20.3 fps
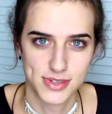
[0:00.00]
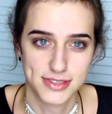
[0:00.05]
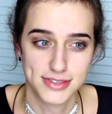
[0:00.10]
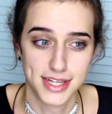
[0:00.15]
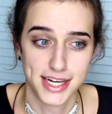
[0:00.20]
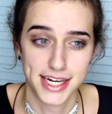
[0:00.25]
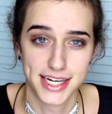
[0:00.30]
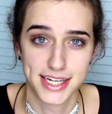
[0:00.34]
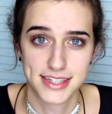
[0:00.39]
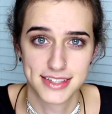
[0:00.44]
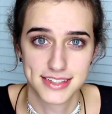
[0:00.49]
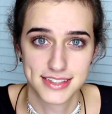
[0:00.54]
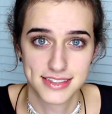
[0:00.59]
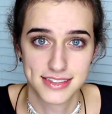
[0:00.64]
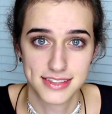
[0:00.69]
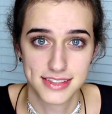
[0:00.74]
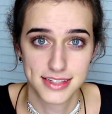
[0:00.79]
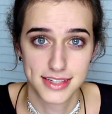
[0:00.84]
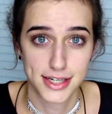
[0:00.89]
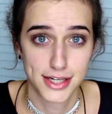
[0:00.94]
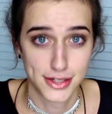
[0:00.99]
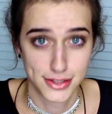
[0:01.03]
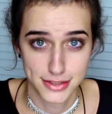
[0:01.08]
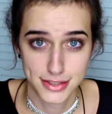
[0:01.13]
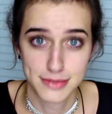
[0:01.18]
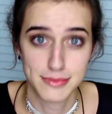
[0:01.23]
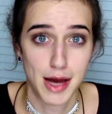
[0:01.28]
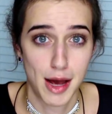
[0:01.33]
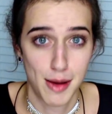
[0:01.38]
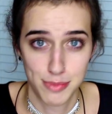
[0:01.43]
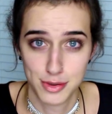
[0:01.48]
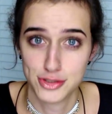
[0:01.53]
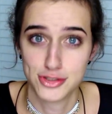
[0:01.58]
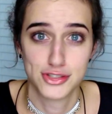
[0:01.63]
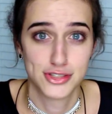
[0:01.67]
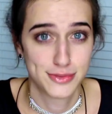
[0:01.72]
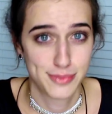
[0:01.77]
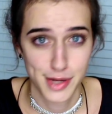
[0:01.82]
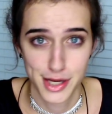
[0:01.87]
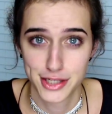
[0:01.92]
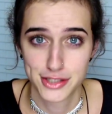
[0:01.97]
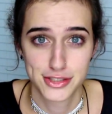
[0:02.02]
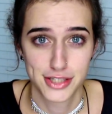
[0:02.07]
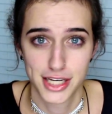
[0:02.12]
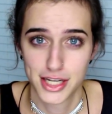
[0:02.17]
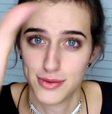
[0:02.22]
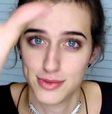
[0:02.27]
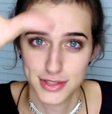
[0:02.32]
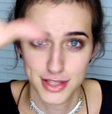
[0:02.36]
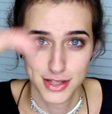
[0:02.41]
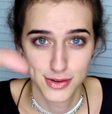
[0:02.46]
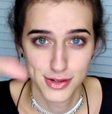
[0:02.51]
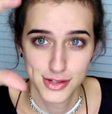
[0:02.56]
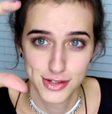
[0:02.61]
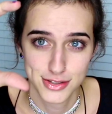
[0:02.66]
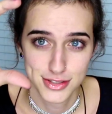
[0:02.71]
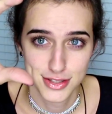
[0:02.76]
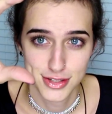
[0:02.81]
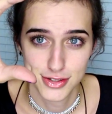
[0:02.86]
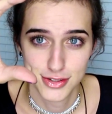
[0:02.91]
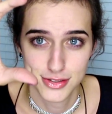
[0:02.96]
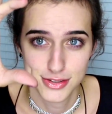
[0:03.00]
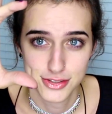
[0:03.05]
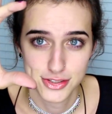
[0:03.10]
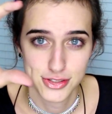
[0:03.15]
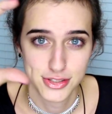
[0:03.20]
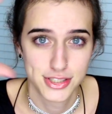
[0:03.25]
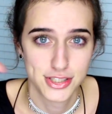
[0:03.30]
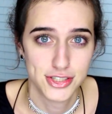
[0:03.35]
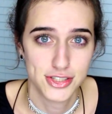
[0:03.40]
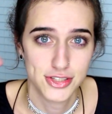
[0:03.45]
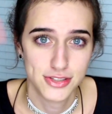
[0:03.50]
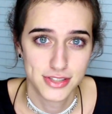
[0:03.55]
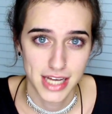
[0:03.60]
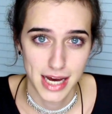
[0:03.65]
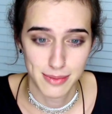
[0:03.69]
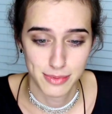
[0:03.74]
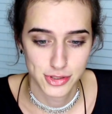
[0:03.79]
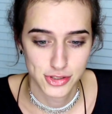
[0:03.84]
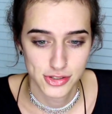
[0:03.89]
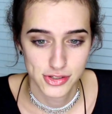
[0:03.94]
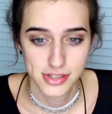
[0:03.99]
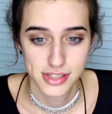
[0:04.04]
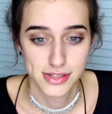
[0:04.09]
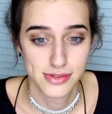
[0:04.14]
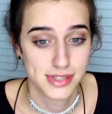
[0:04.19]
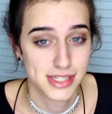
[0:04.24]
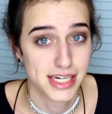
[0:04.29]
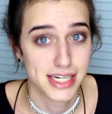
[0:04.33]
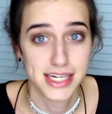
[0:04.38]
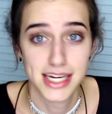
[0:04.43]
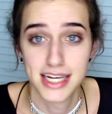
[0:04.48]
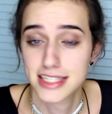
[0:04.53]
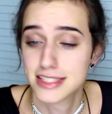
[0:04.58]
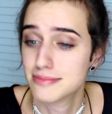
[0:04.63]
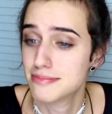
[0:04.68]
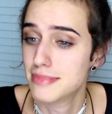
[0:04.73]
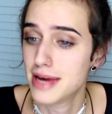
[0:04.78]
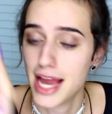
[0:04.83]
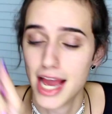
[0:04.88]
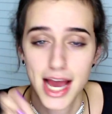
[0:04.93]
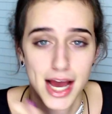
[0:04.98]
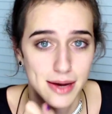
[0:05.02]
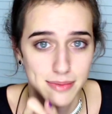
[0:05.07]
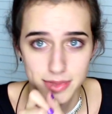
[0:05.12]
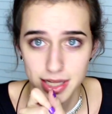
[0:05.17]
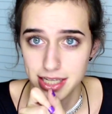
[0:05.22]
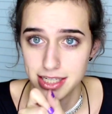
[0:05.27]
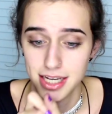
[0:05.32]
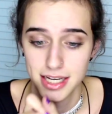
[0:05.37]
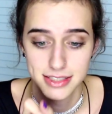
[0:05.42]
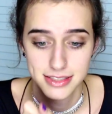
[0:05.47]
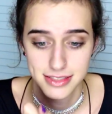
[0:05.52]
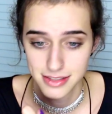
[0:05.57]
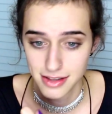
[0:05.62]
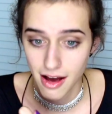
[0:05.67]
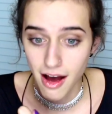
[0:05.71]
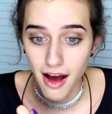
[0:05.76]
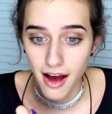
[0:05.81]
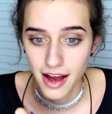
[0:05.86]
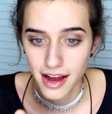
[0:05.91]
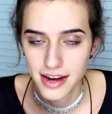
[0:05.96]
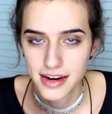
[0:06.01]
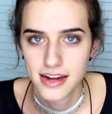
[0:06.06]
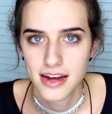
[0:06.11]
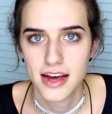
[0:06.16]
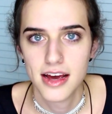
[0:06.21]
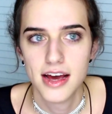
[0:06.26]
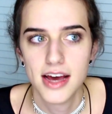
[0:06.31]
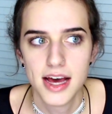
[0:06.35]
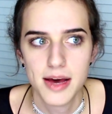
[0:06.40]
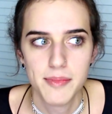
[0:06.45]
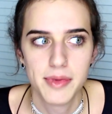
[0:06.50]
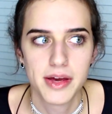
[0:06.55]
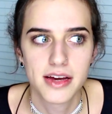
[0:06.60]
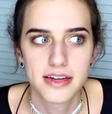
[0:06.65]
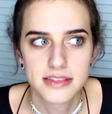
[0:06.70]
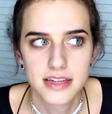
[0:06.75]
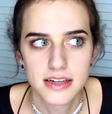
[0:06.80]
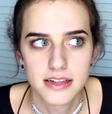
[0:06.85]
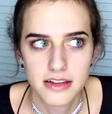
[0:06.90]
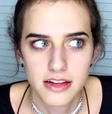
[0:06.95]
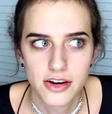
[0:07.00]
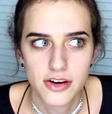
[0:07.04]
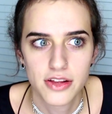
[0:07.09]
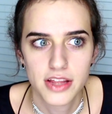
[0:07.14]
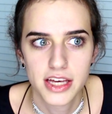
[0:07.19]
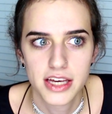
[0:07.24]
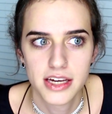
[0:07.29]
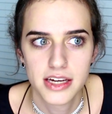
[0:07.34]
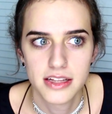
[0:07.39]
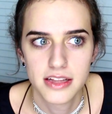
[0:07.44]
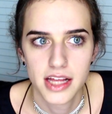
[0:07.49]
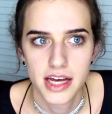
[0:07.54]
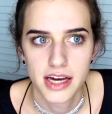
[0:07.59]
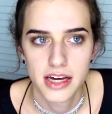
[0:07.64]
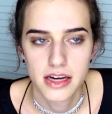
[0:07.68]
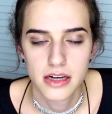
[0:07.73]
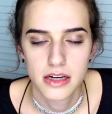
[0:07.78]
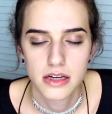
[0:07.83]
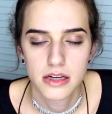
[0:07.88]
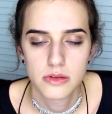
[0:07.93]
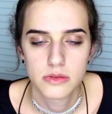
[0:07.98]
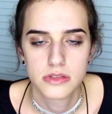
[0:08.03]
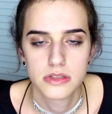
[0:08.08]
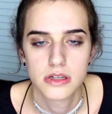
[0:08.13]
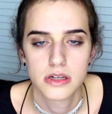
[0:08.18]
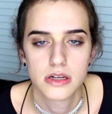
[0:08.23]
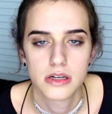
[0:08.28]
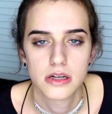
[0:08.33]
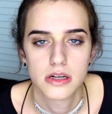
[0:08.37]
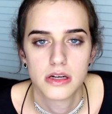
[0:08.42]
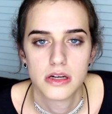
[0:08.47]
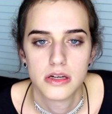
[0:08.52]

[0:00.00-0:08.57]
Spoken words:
was like, here's some apple juice, bitch. Like it was those little juicy juiced apple juice. It was like, yes ma'am, like yes God, because I literally like was like,